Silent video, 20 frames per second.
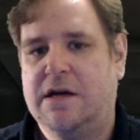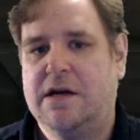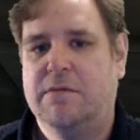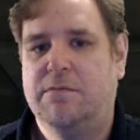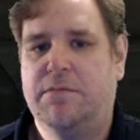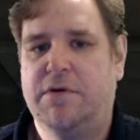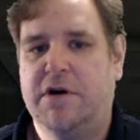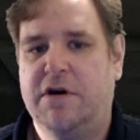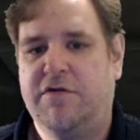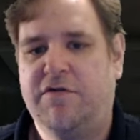
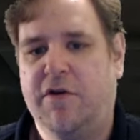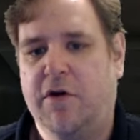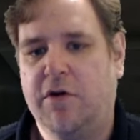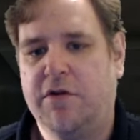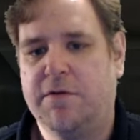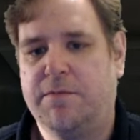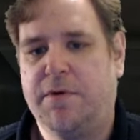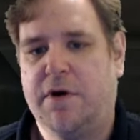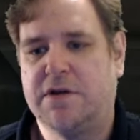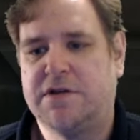But for
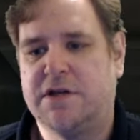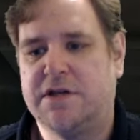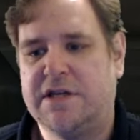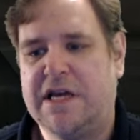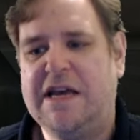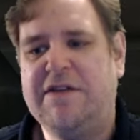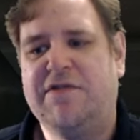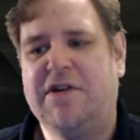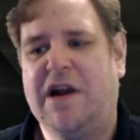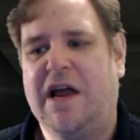other bosses,
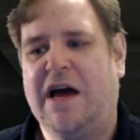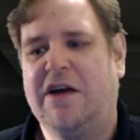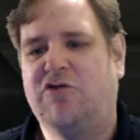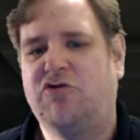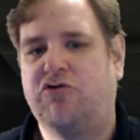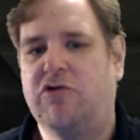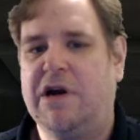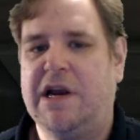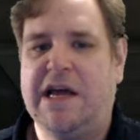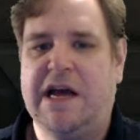even like
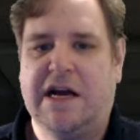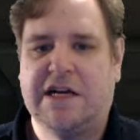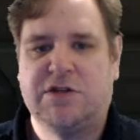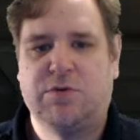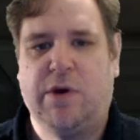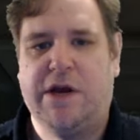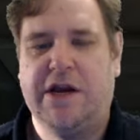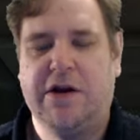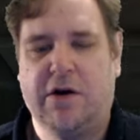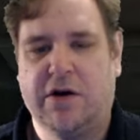Trilliax,
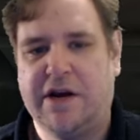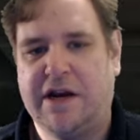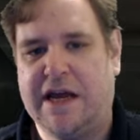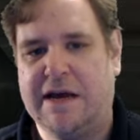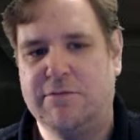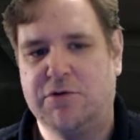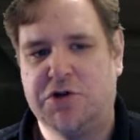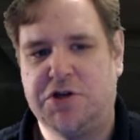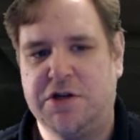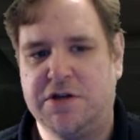where you're not going to
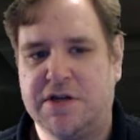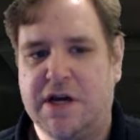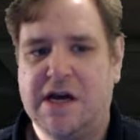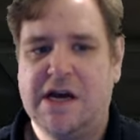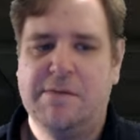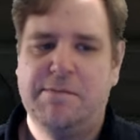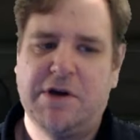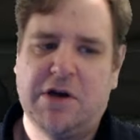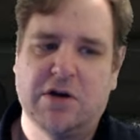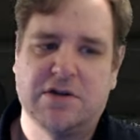get much use,
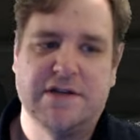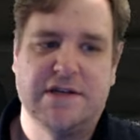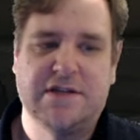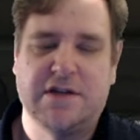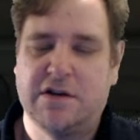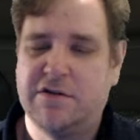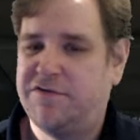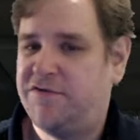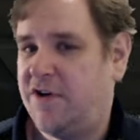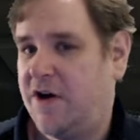because it's
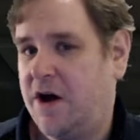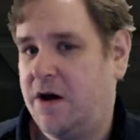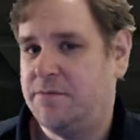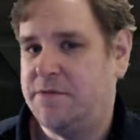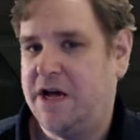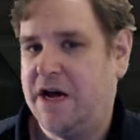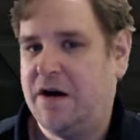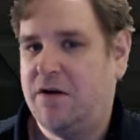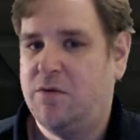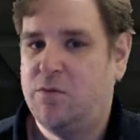on farm
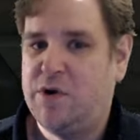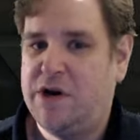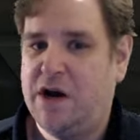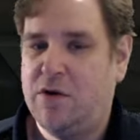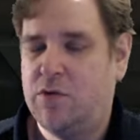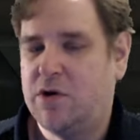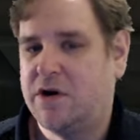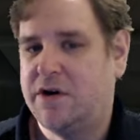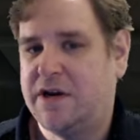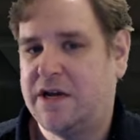now and we know
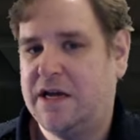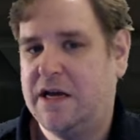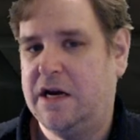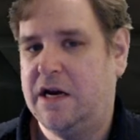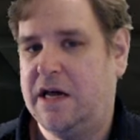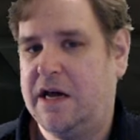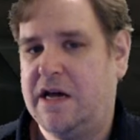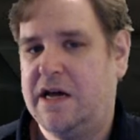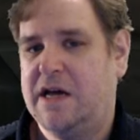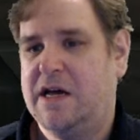we're going to kill
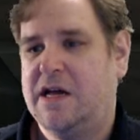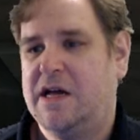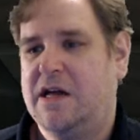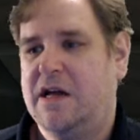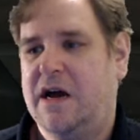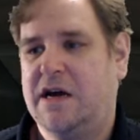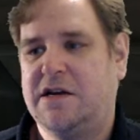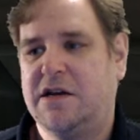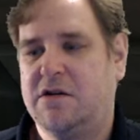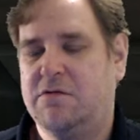it,
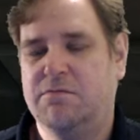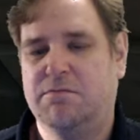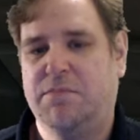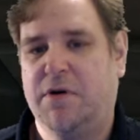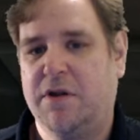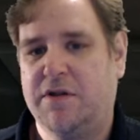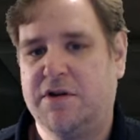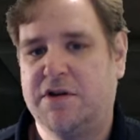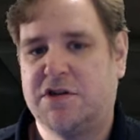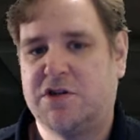I don't
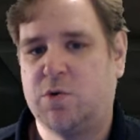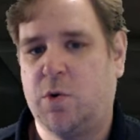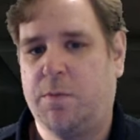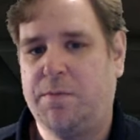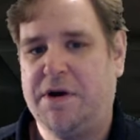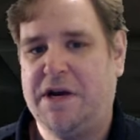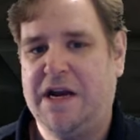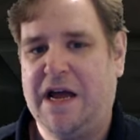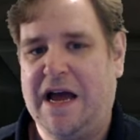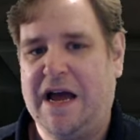bother
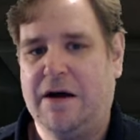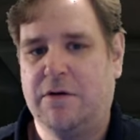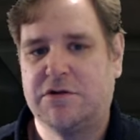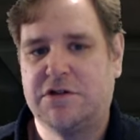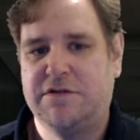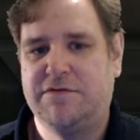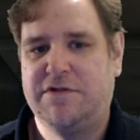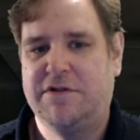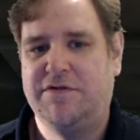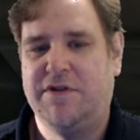swapping
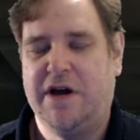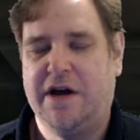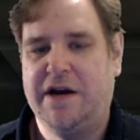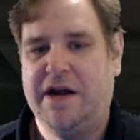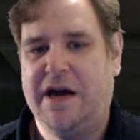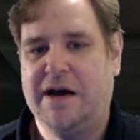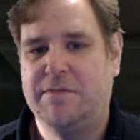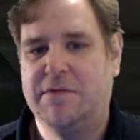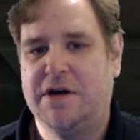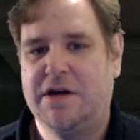out of Divine
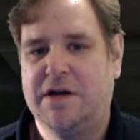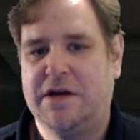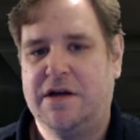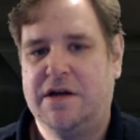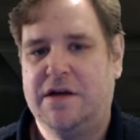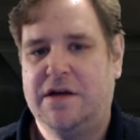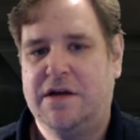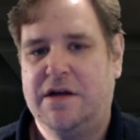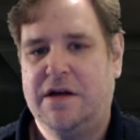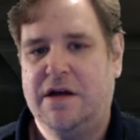Hammer.
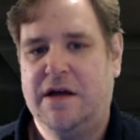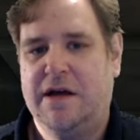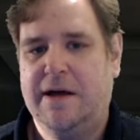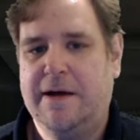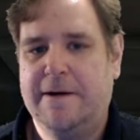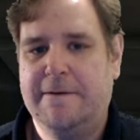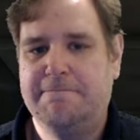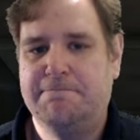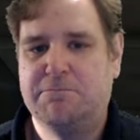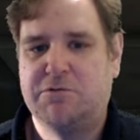
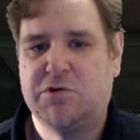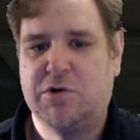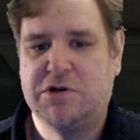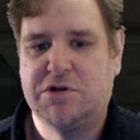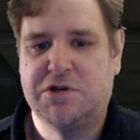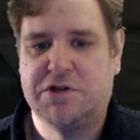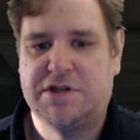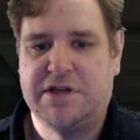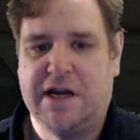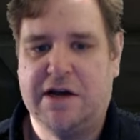Um, so I
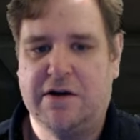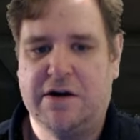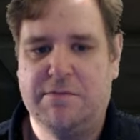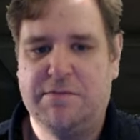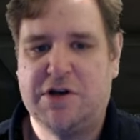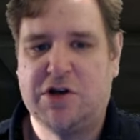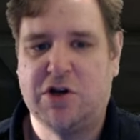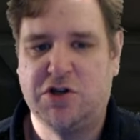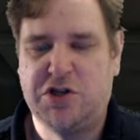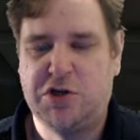just stay on it,
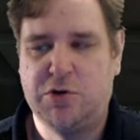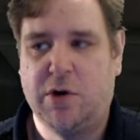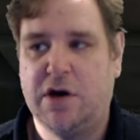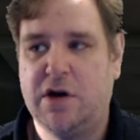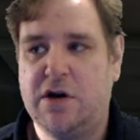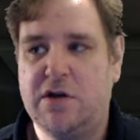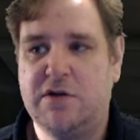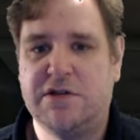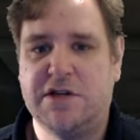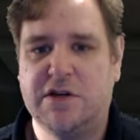because you are
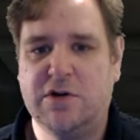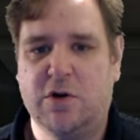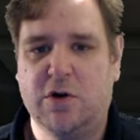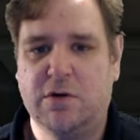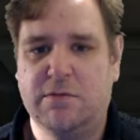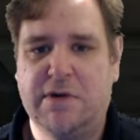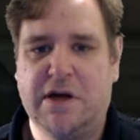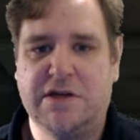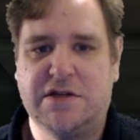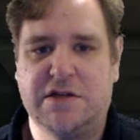losing
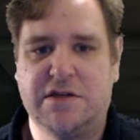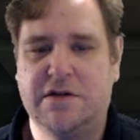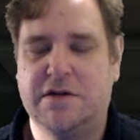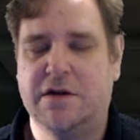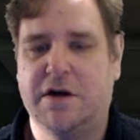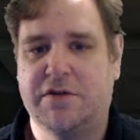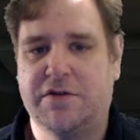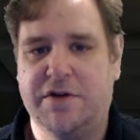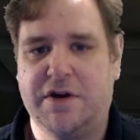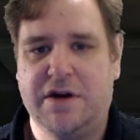almost
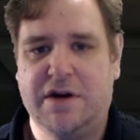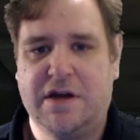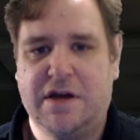nothing.